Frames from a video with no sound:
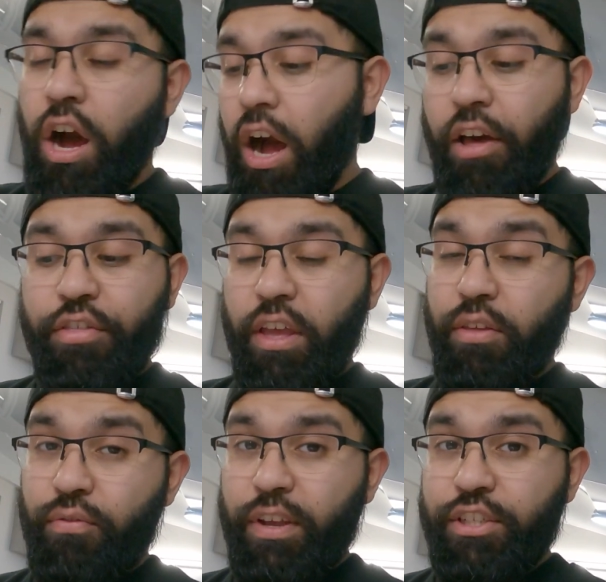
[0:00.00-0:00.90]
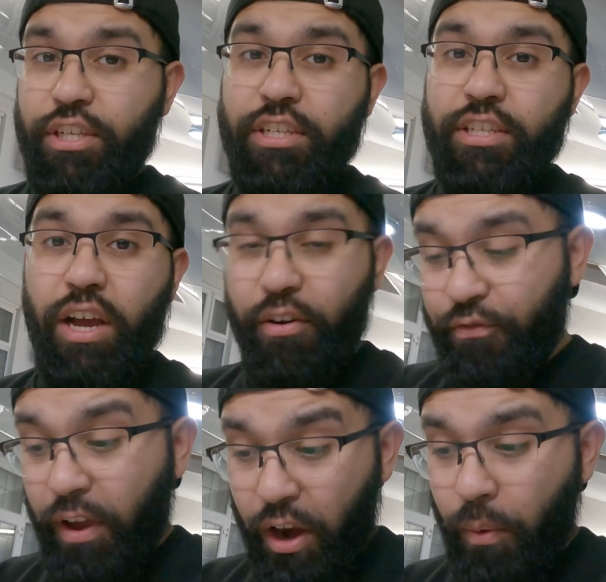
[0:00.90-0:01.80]
R33 GTR
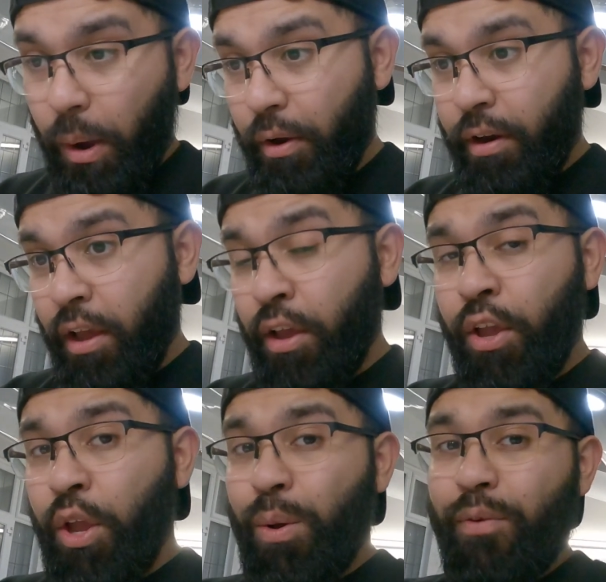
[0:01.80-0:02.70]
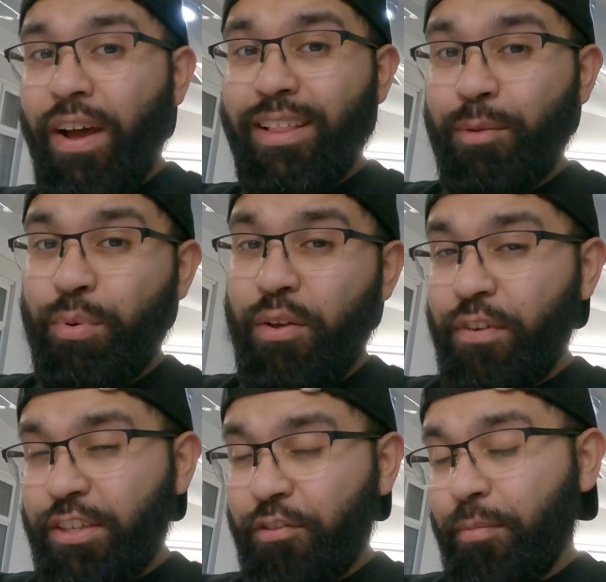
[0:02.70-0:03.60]
fellow owner who I've had the
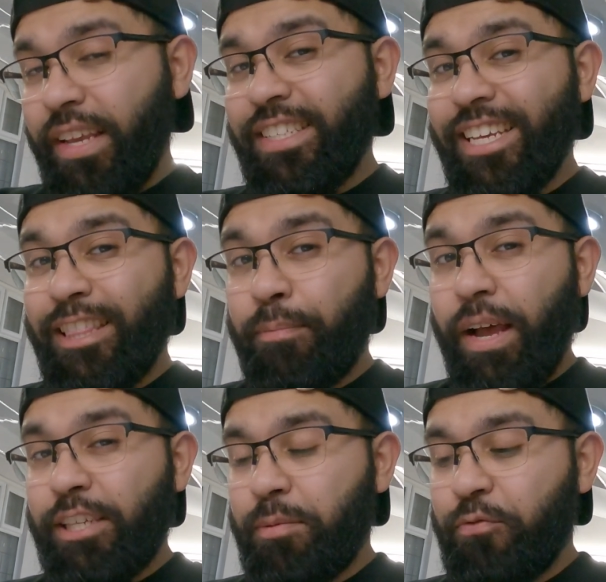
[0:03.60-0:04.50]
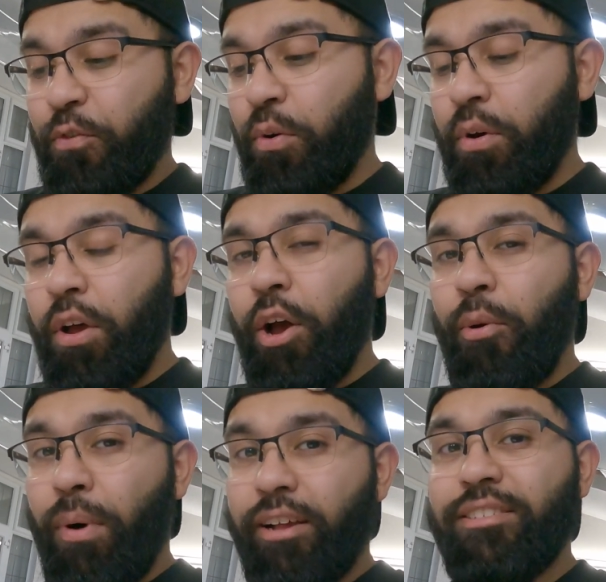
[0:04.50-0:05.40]
privilege of meeting in the past before
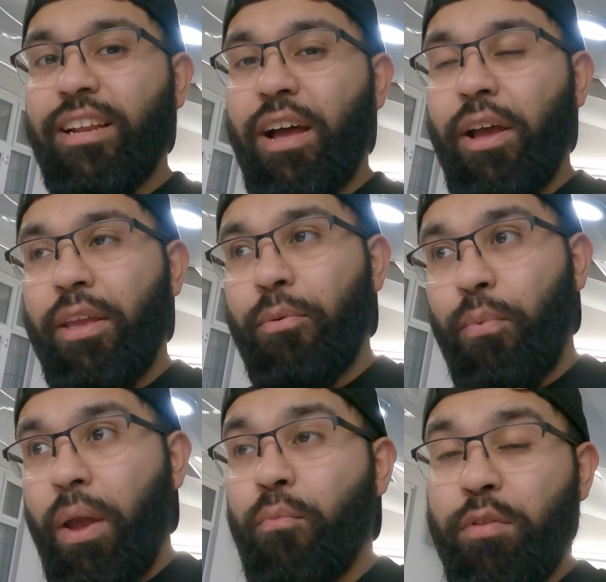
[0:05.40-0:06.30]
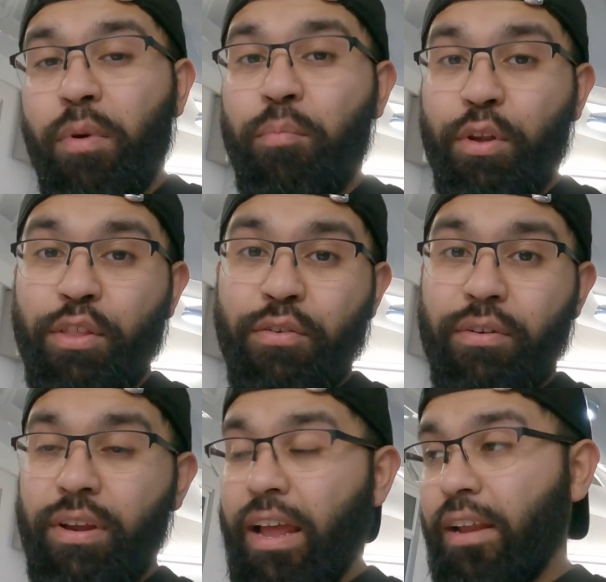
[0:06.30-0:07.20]
whilst I went with my
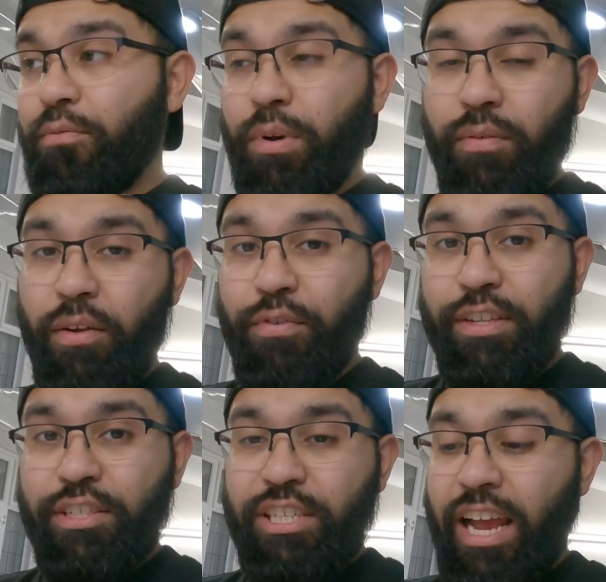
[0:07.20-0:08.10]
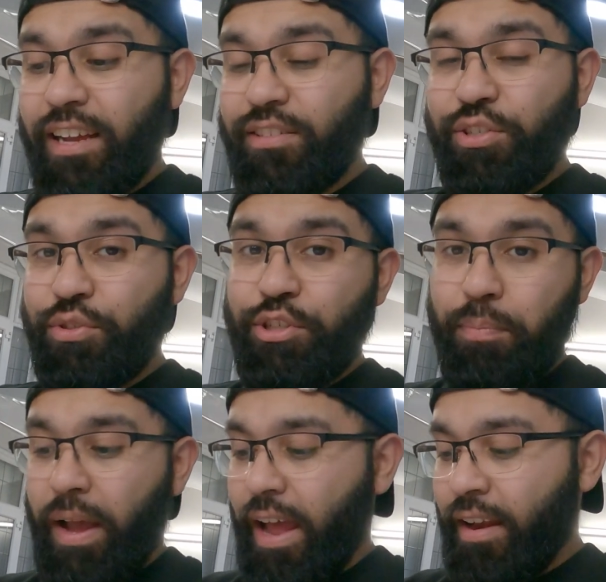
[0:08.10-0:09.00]
brother and one of our friends Jags to
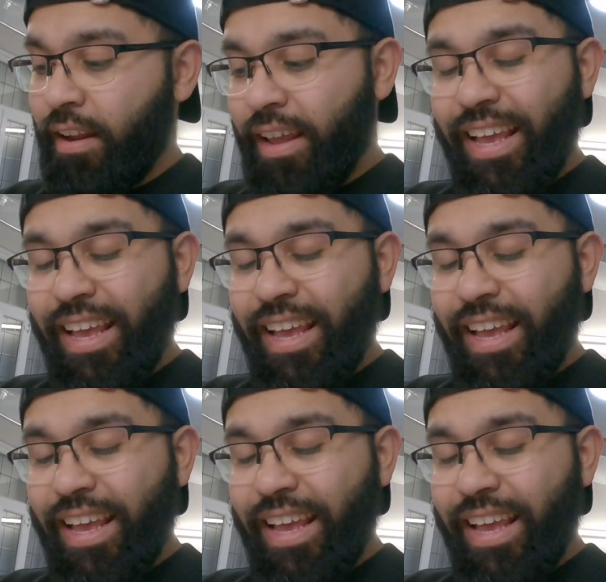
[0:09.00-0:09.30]
Japan.